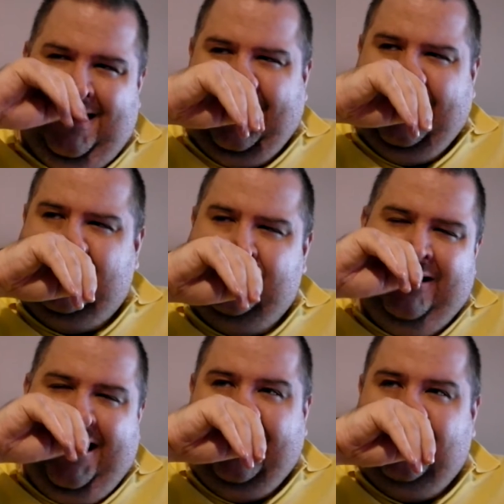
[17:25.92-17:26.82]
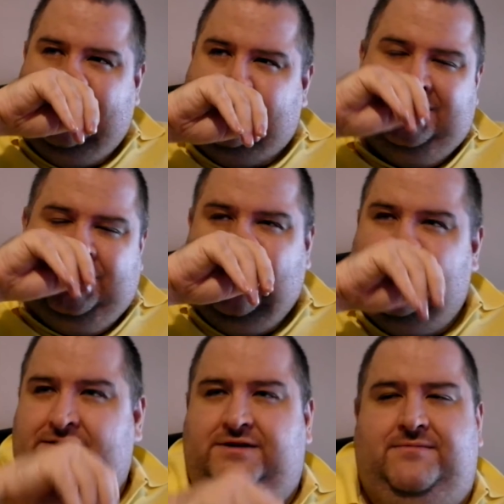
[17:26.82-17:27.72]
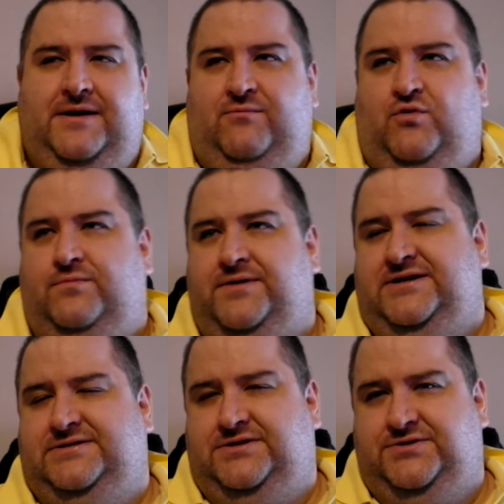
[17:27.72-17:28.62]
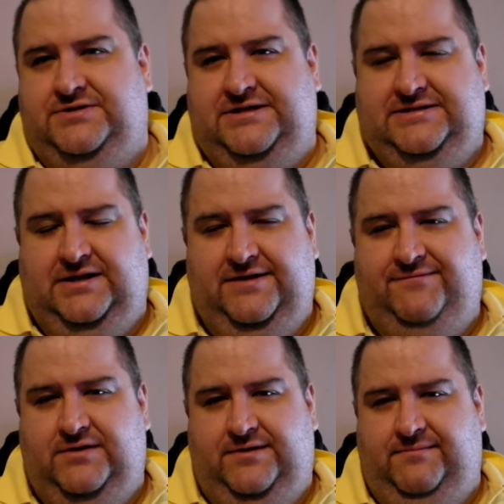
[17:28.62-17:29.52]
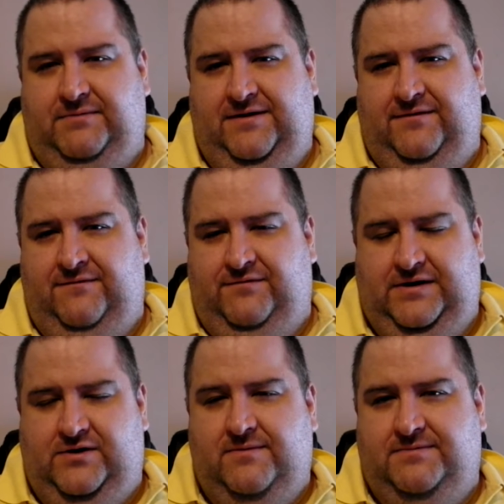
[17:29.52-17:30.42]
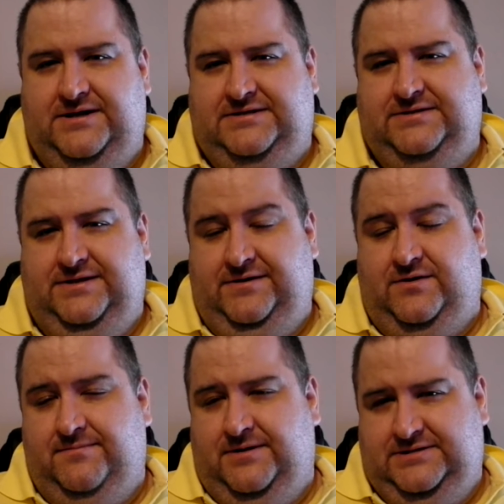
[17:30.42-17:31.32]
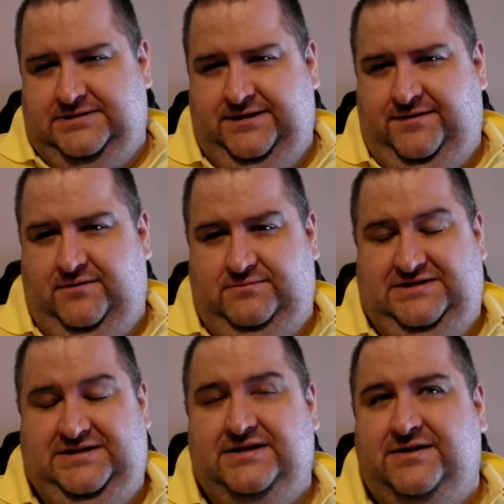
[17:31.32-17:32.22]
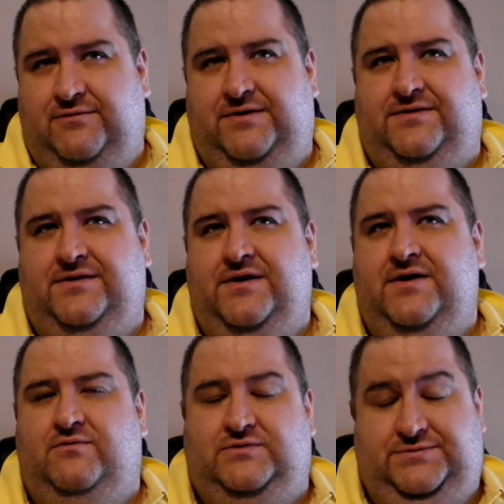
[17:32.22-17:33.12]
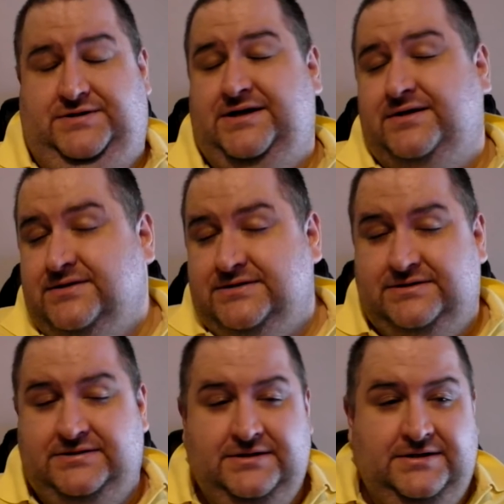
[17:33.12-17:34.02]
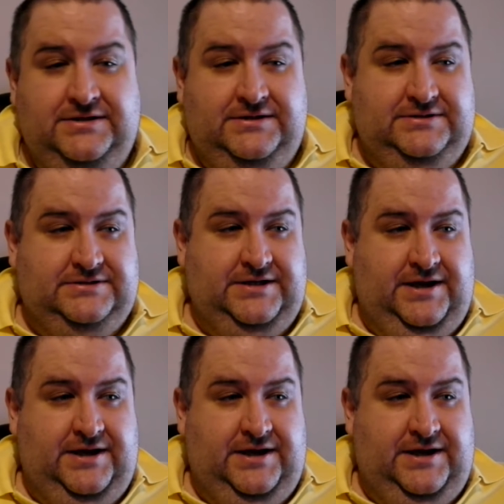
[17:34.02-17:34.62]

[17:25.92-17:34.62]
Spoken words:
I couldn't handle talking to them anymore, because the truth is the level of incompetency that I was dealing with was ridiculous. So,